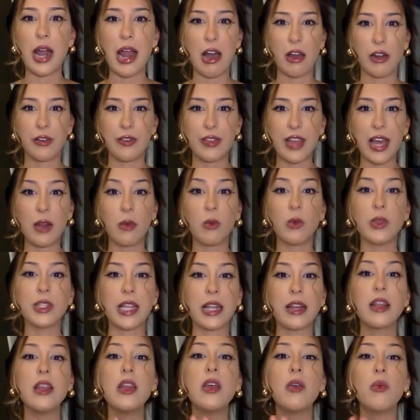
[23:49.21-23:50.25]
out of that was
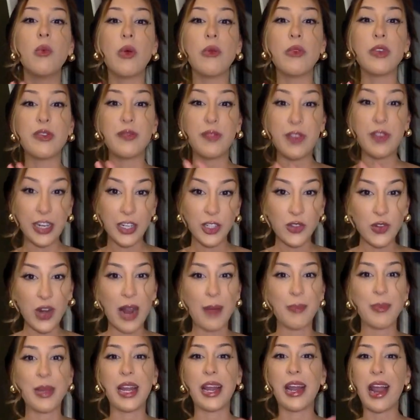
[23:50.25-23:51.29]
like when we finished
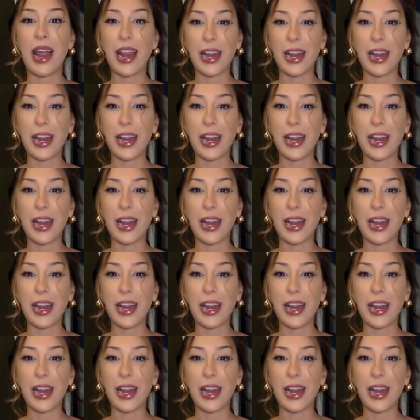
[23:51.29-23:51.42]
rapping,